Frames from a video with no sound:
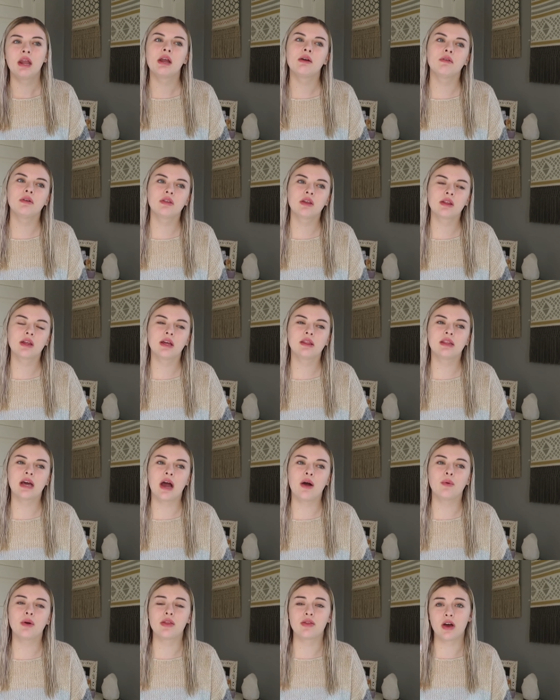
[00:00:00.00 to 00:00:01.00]
and everything like
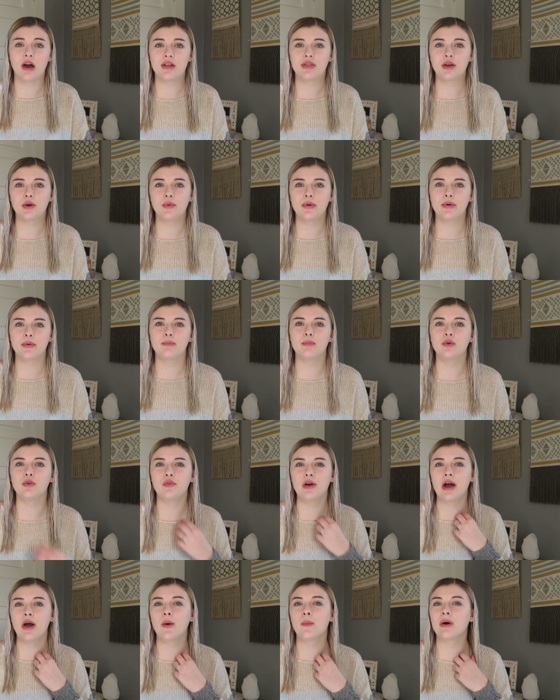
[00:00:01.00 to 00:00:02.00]
that, we thought that we would move
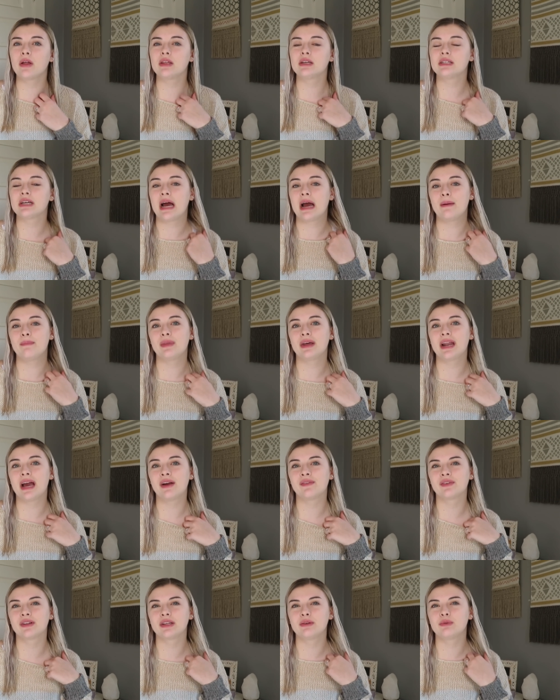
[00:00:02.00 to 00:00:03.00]
out by the time that
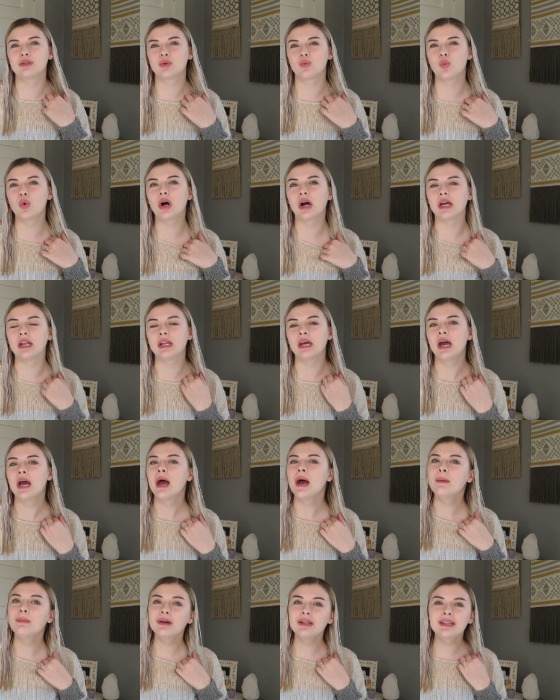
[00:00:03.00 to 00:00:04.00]
Everly was one.
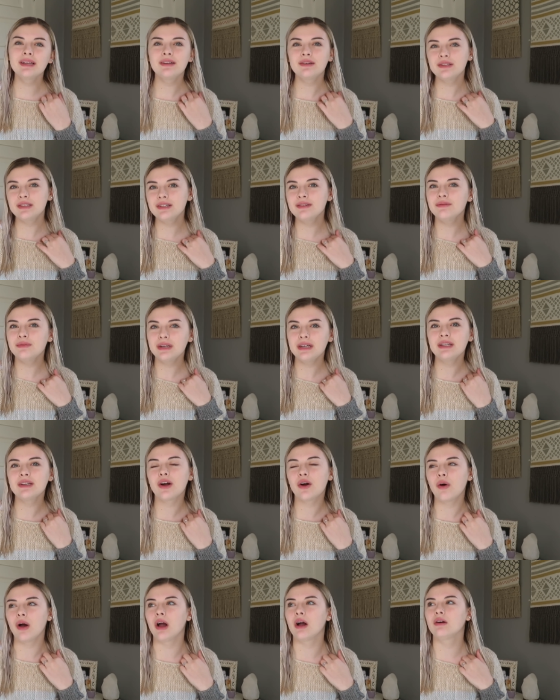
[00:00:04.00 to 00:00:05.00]
But little did we
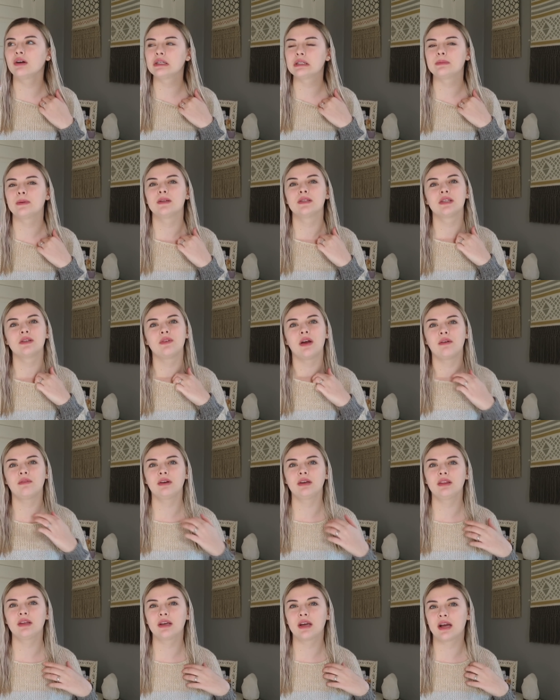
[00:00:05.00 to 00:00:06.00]
know how expensive
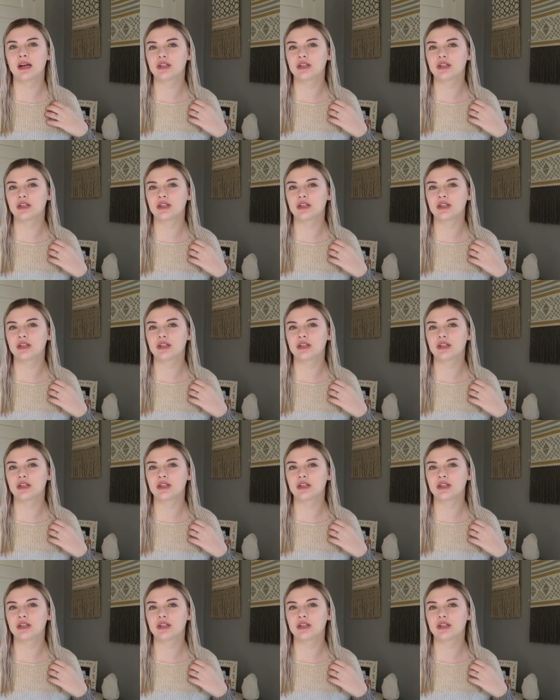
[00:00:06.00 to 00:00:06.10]
everything